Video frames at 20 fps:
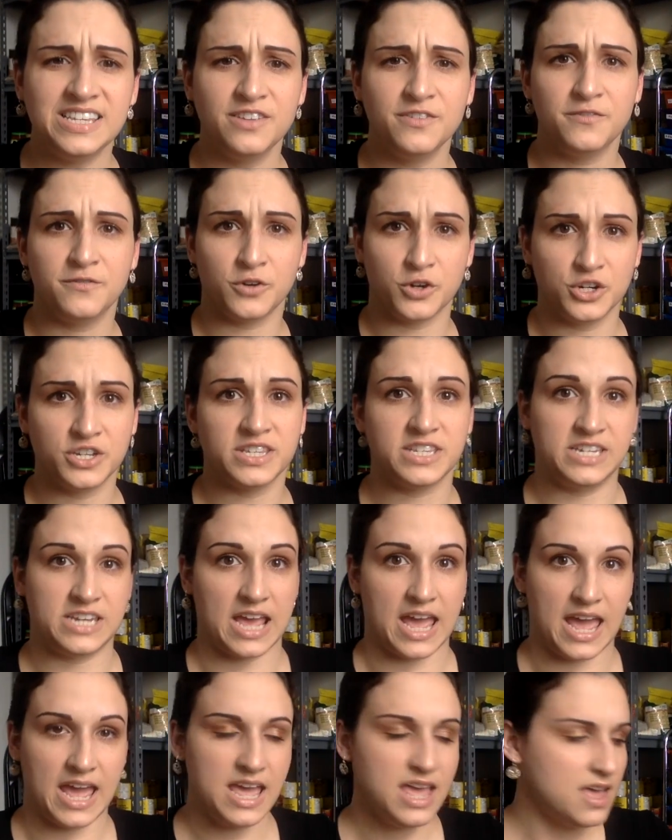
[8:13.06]
the first
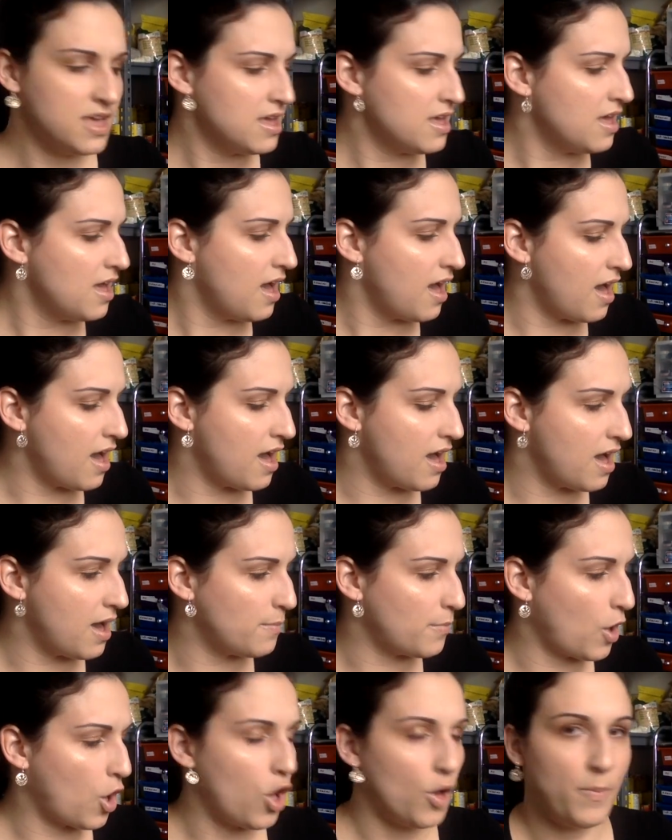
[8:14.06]
day,
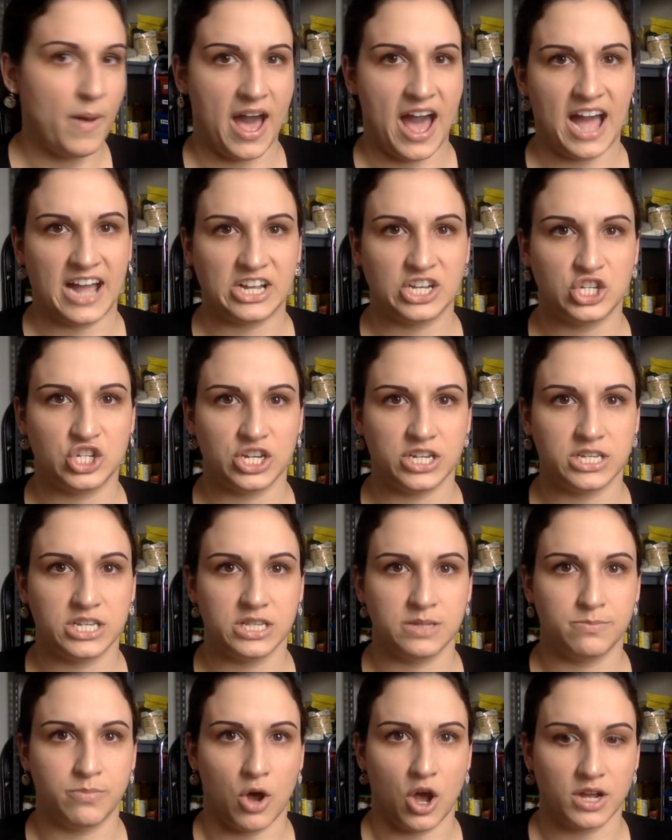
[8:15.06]
um, all packaged
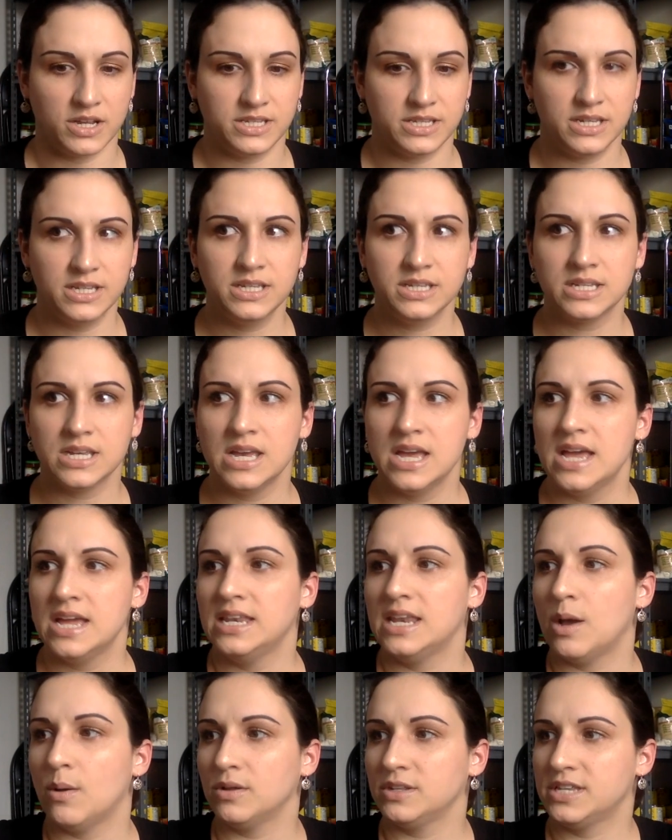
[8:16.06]
into the boxes.
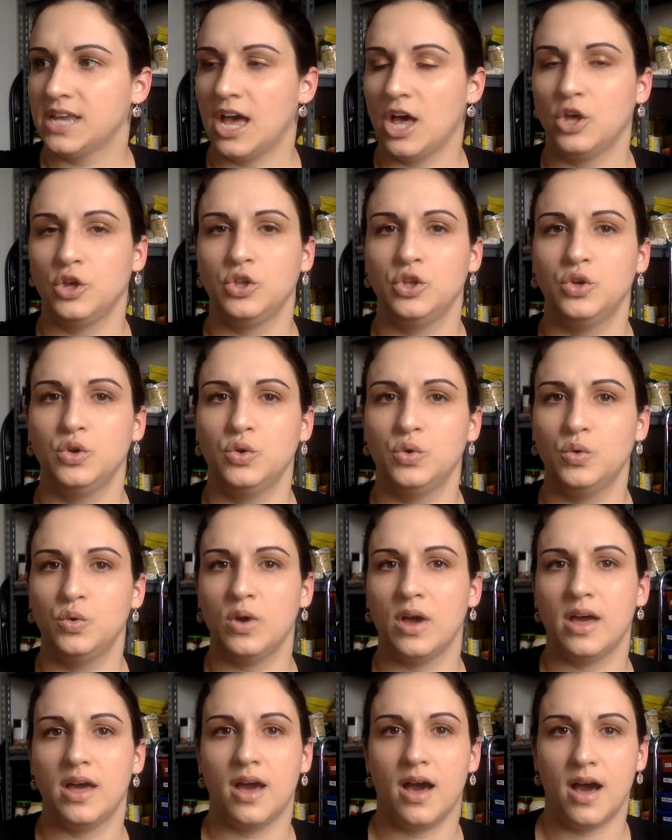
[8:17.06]
Now I'll tell
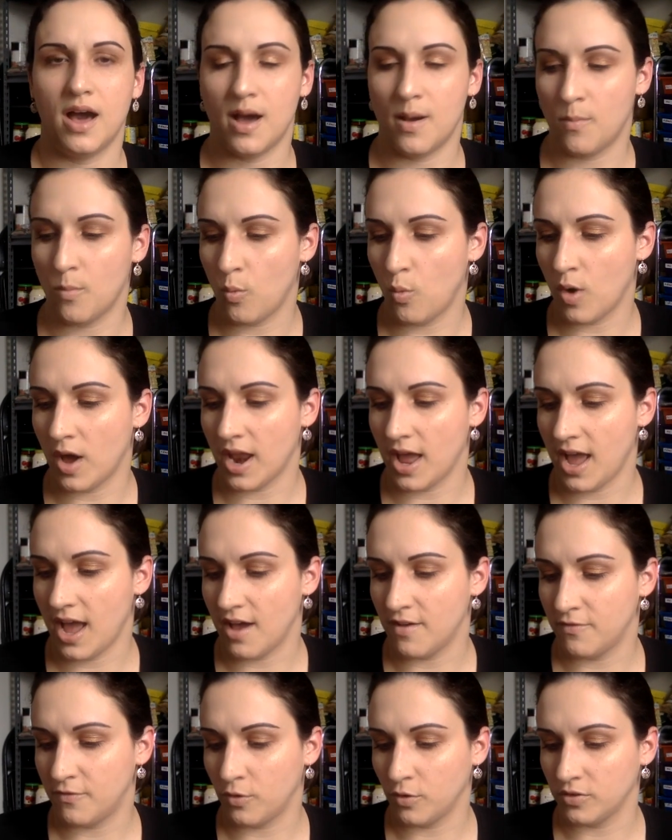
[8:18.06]
you um, what I
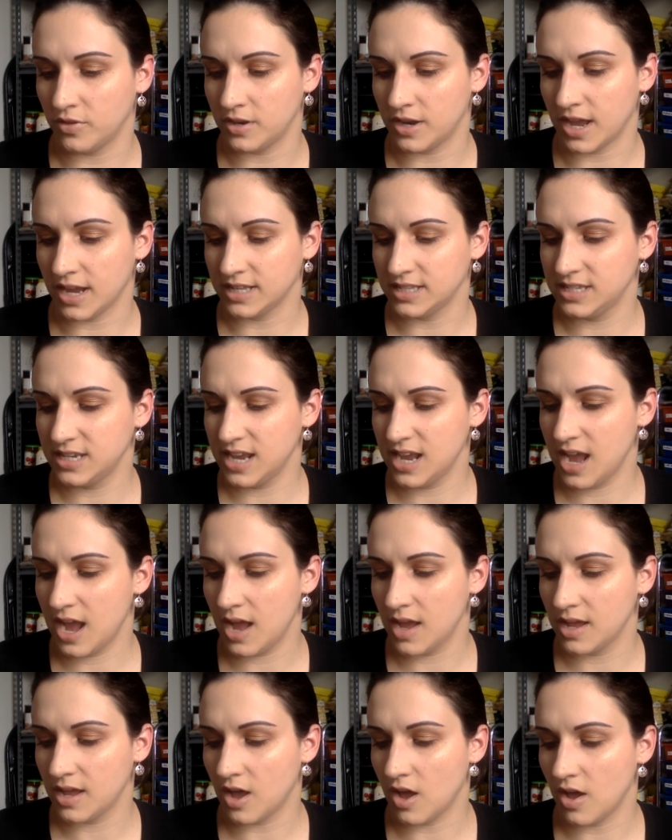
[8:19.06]
have for the next day.
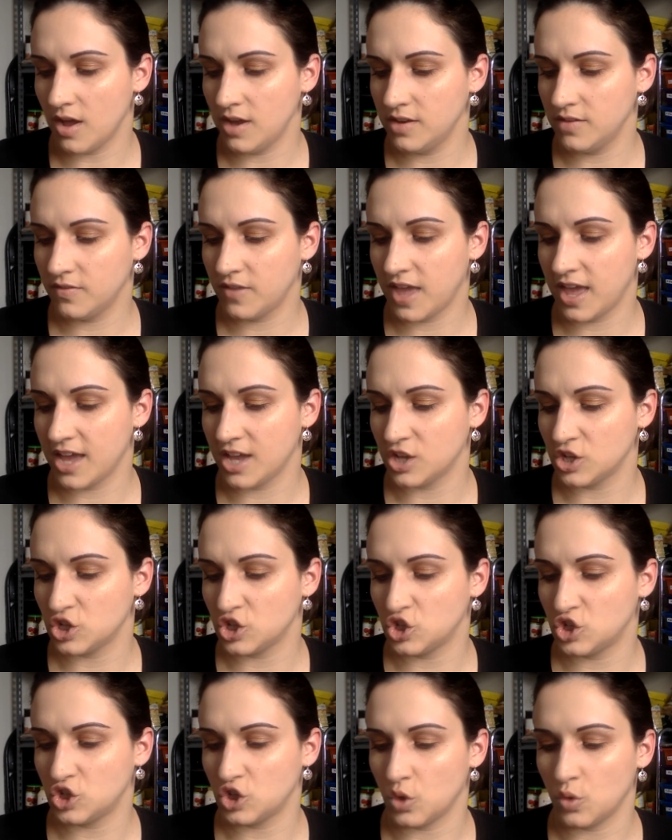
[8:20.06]
I kind of can't
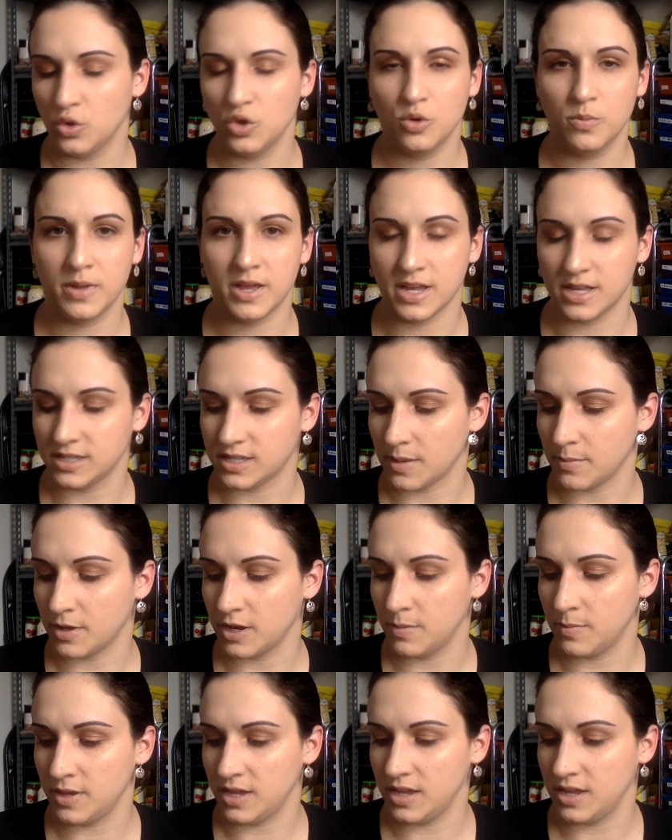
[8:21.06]
show you because I'm
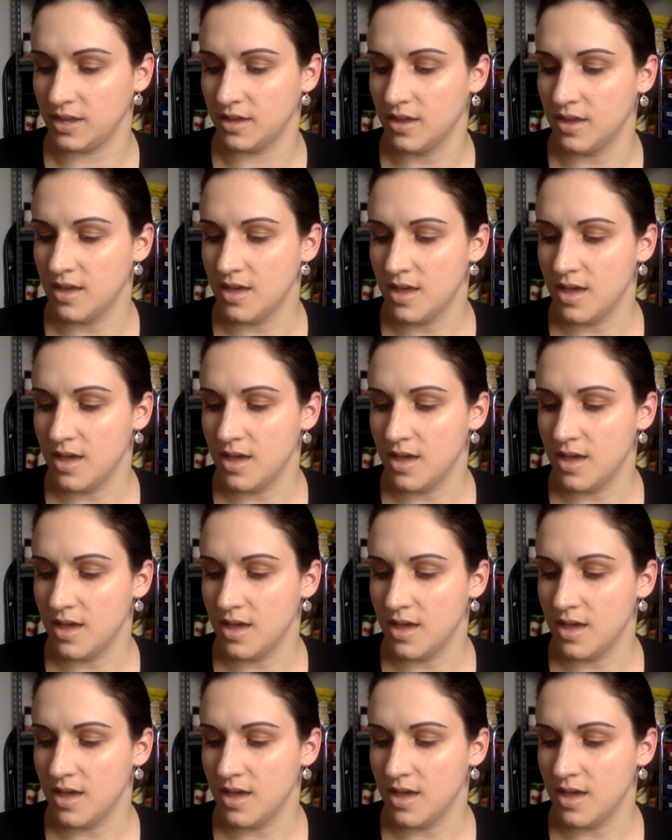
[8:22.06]
going to be